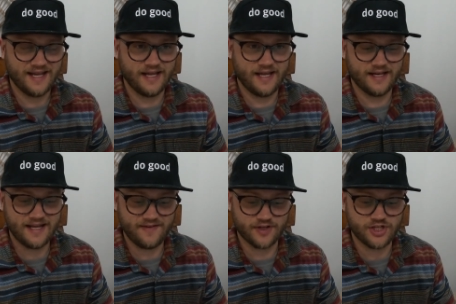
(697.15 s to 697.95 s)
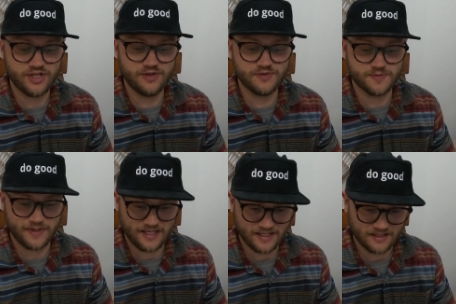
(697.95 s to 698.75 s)
and have a huge
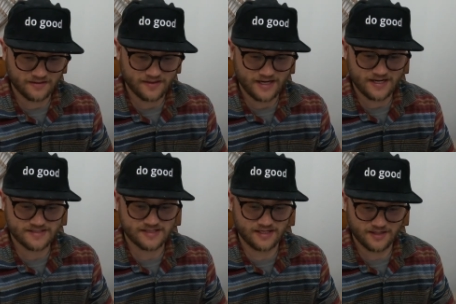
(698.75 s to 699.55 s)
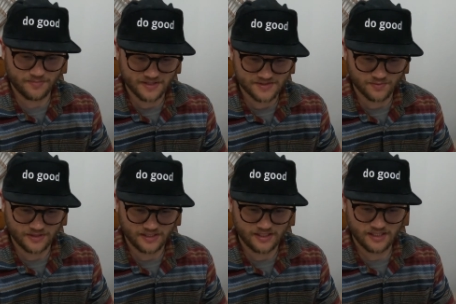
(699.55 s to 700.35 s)
meeting that I set up this
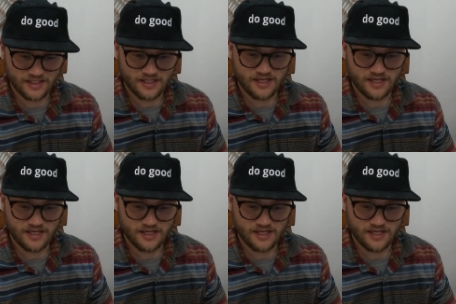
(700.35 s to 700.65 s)
week